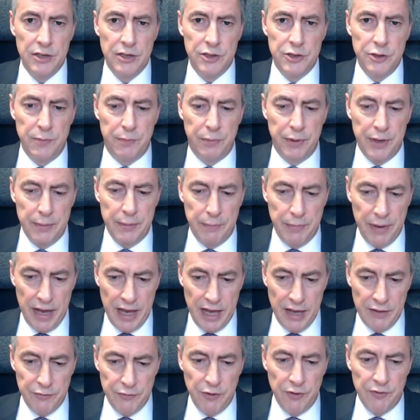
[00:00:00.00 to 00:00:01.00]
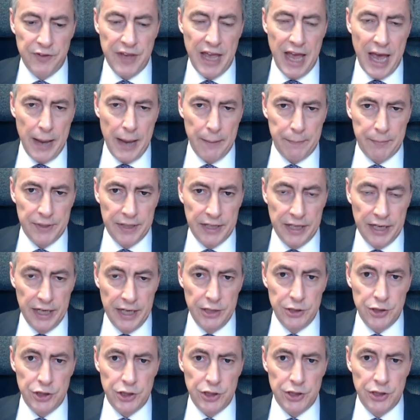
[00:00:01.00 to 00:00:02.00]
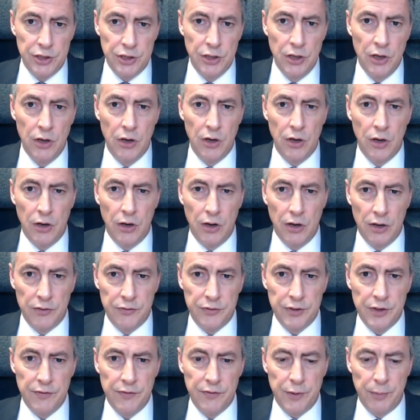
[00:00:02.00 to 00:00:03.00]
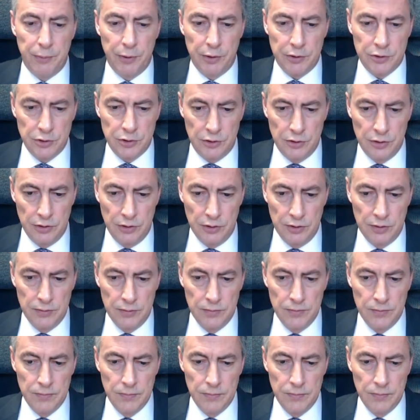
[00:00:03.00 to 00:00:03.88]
to prepare for the application of the protocol.